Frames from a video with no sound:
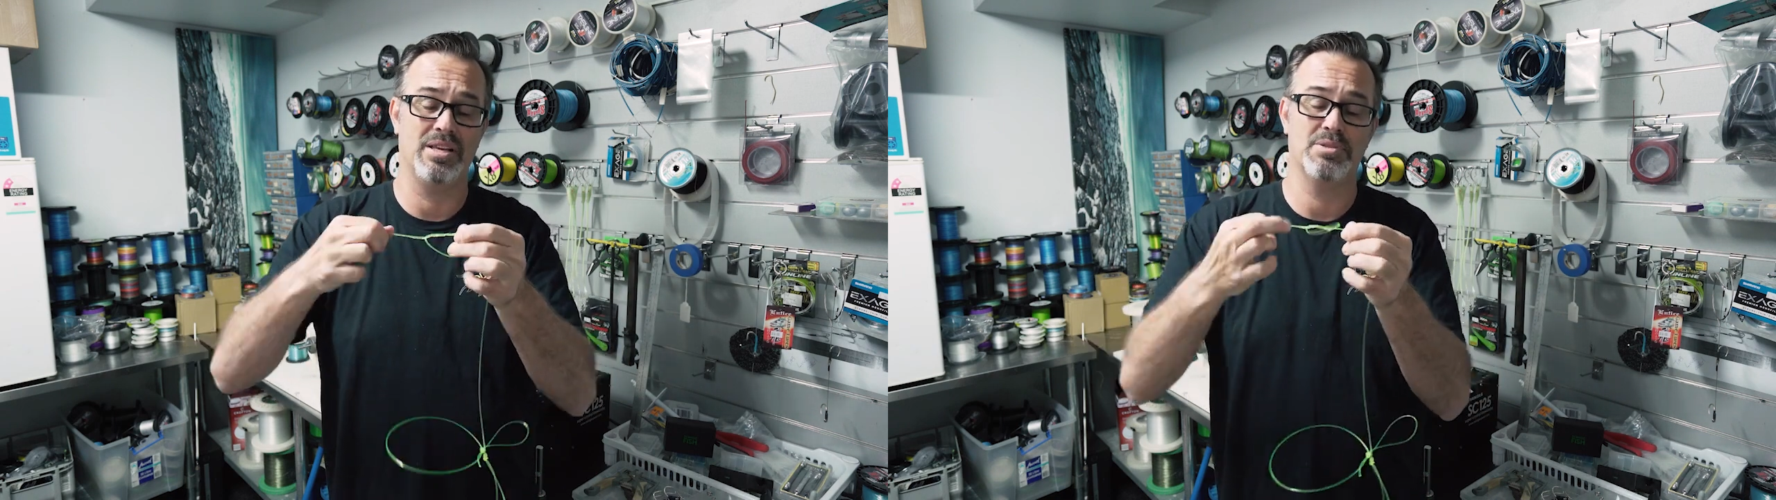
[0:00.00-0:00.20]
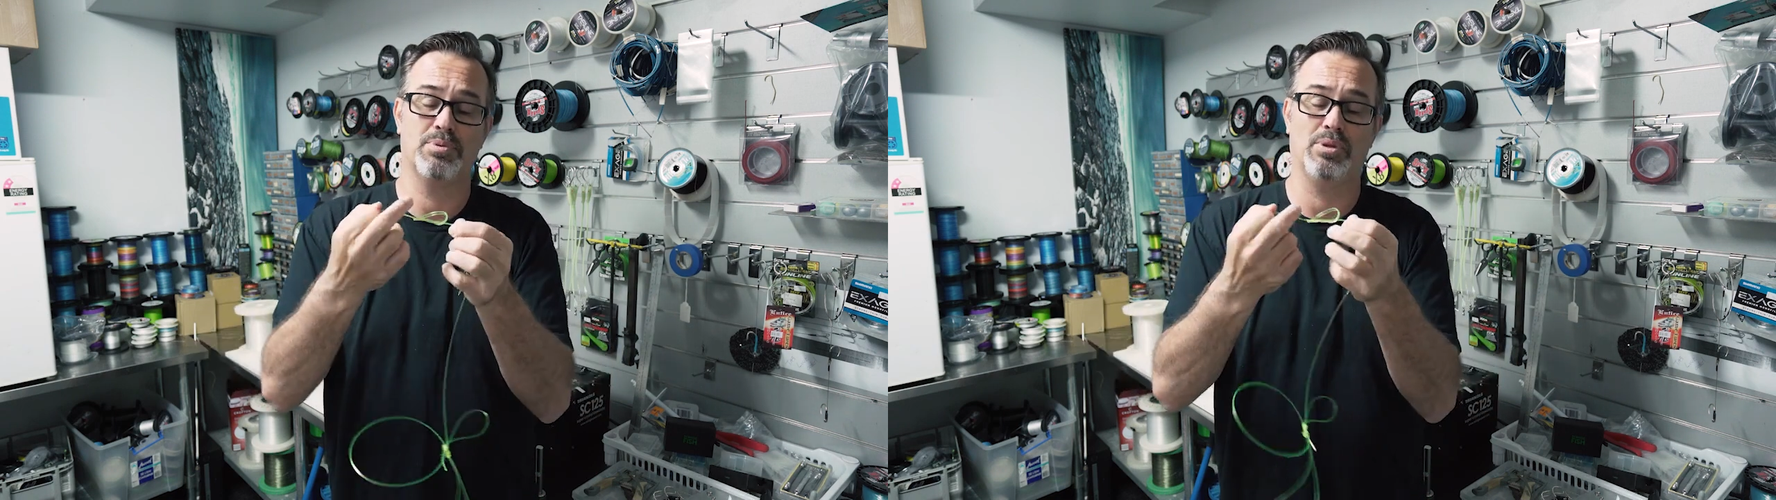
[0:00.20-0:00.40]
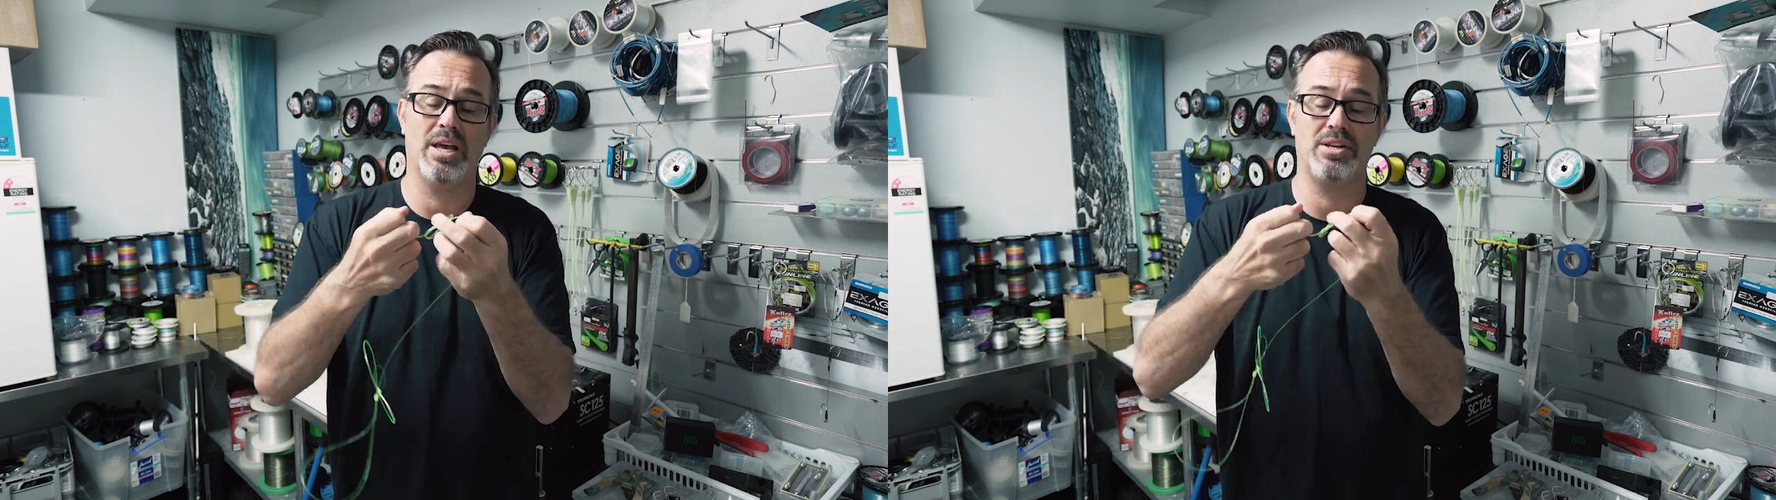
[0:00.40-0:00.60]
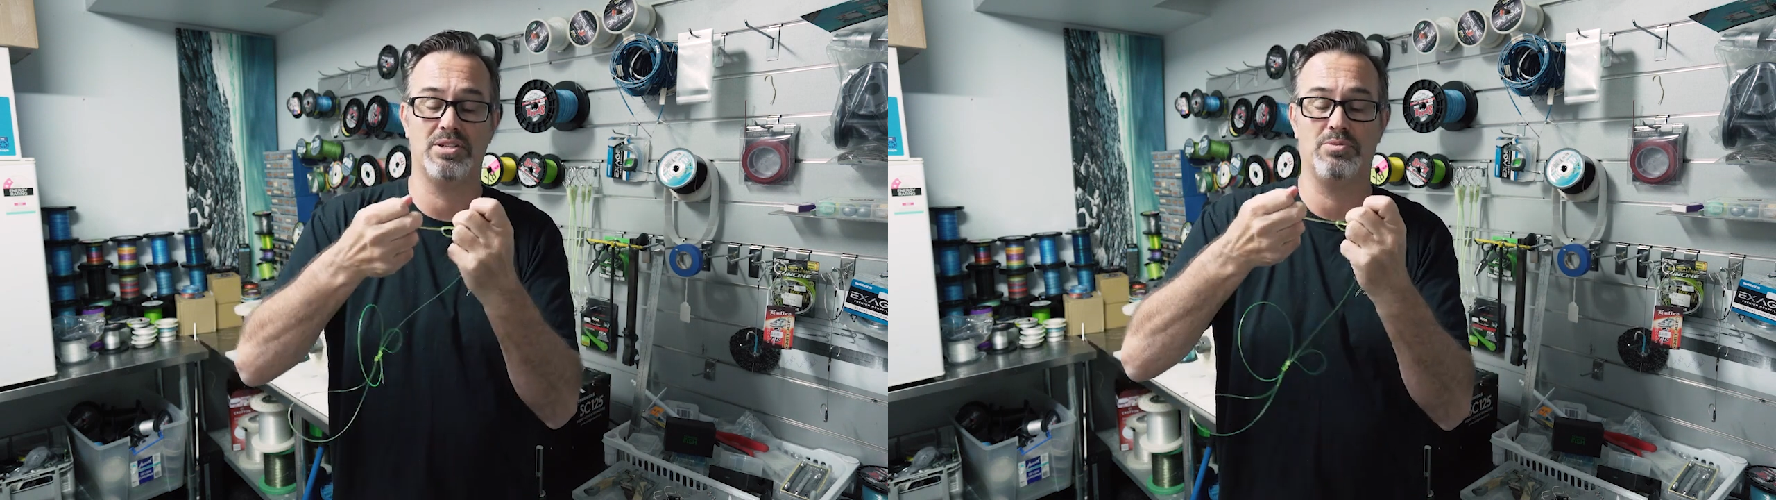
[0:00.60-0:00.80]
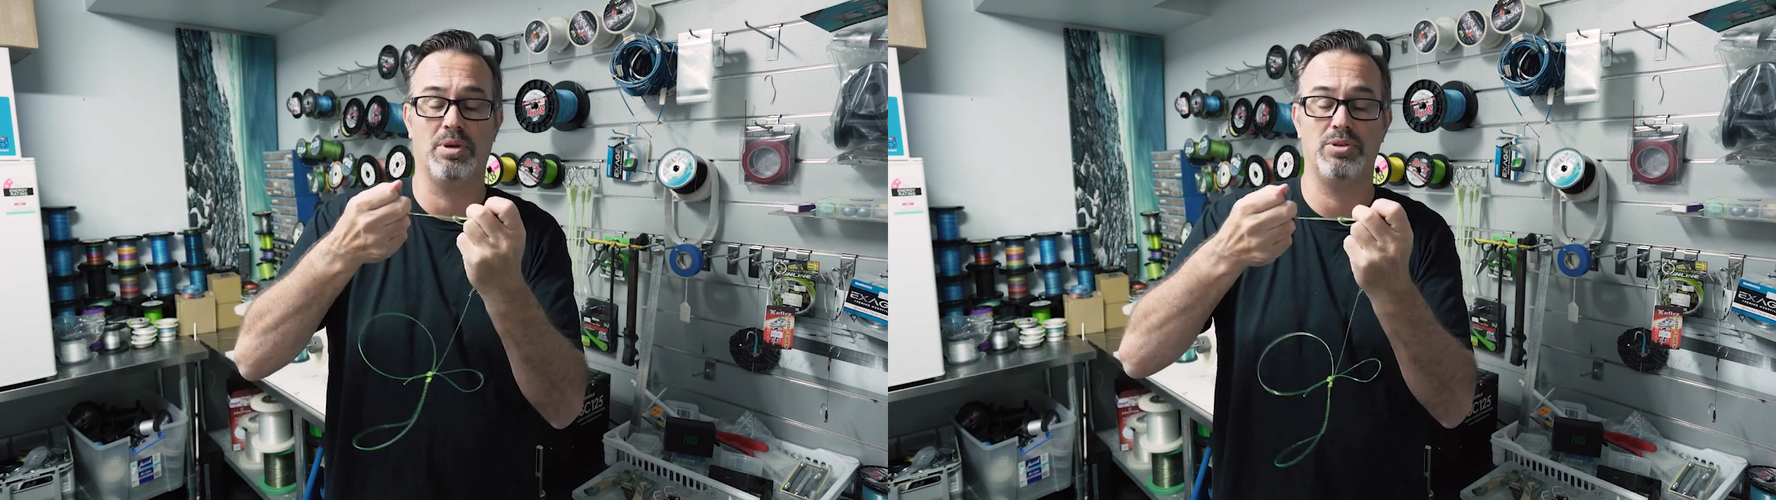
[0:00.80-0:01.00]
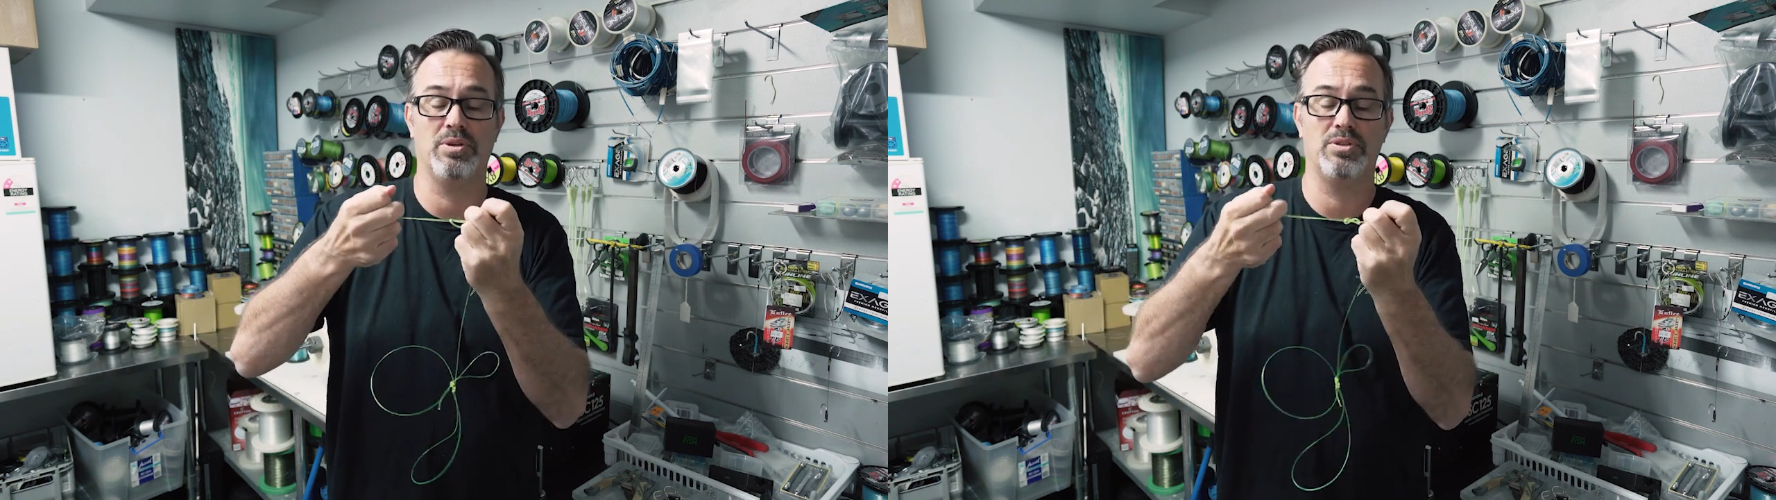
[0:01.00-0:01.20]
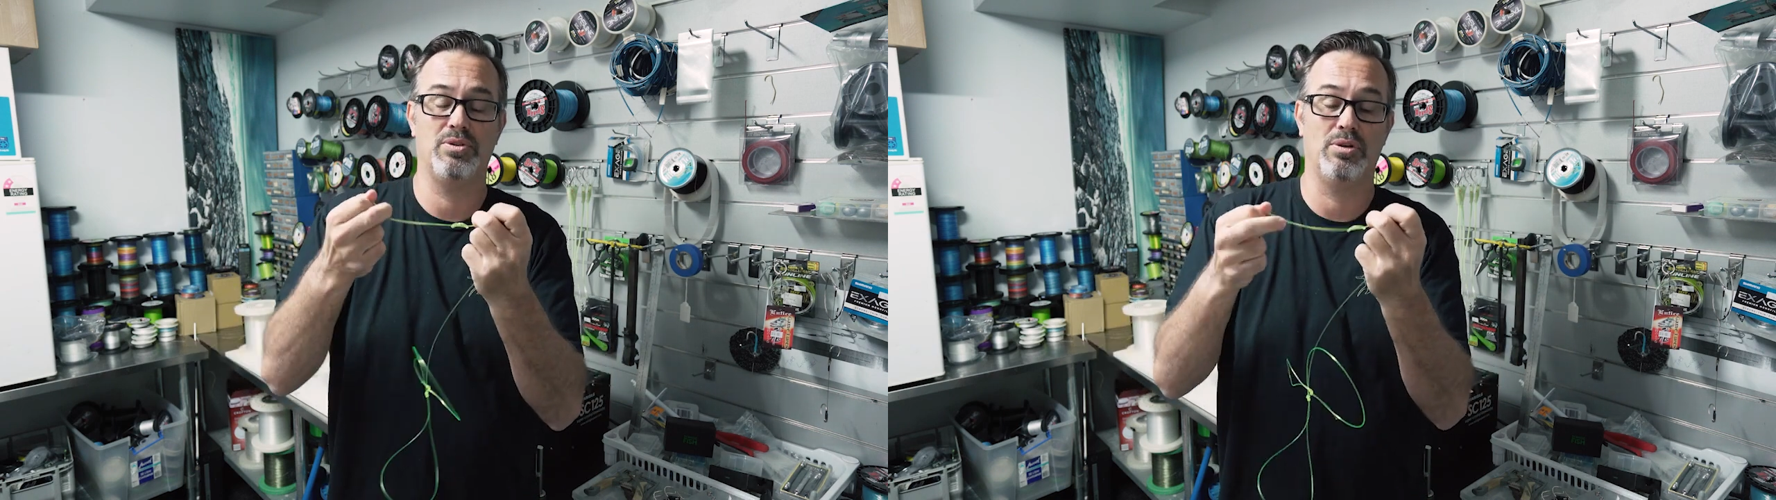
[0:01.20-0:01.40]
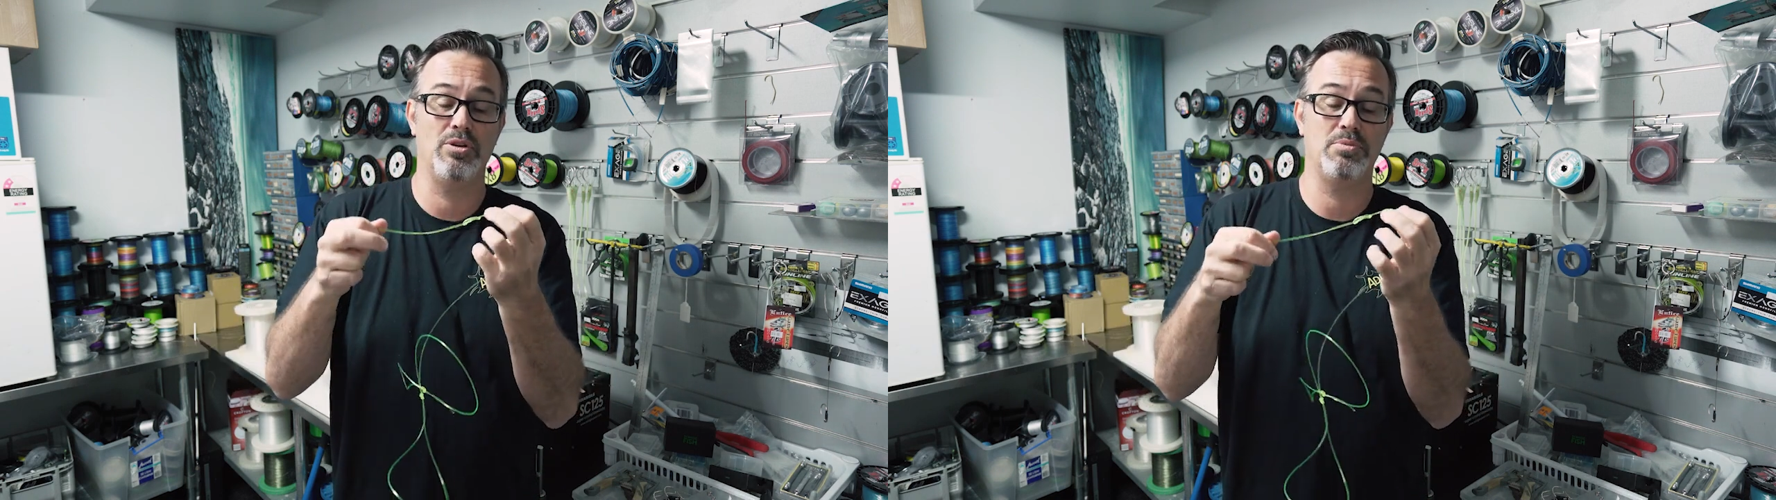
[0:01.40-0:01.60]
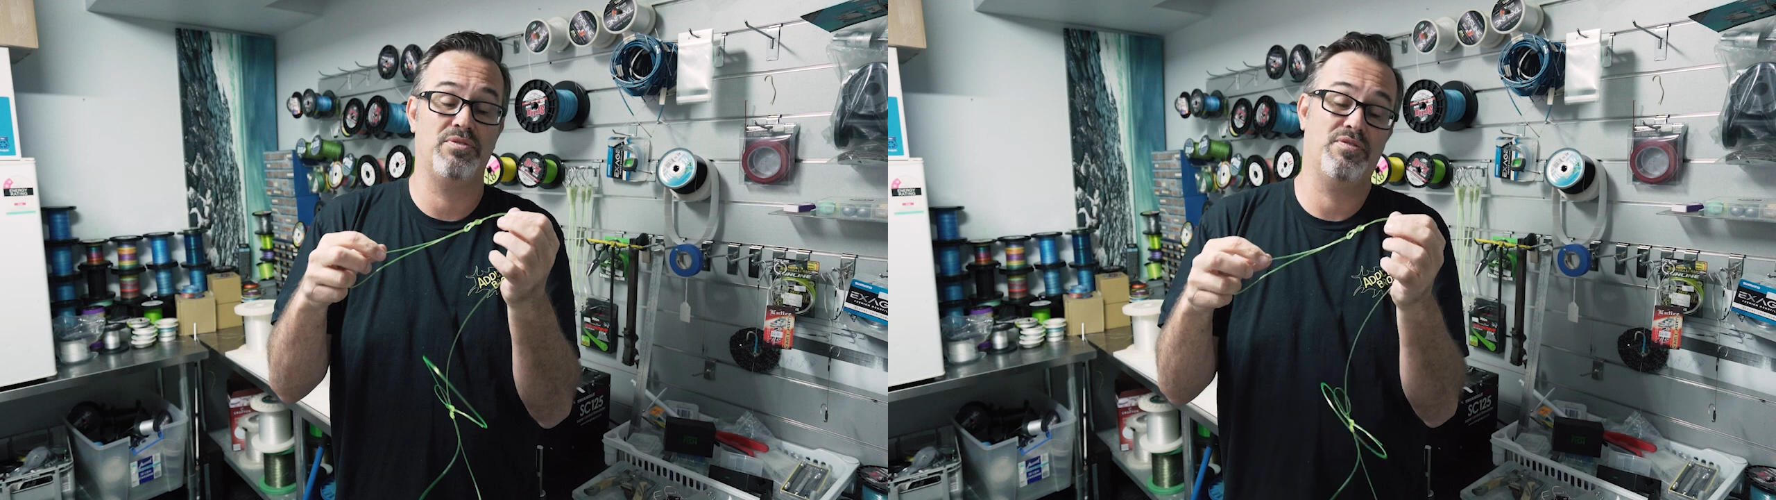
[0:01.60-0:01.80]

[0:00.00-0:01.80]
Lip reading: these pull out just by doing 2 loops.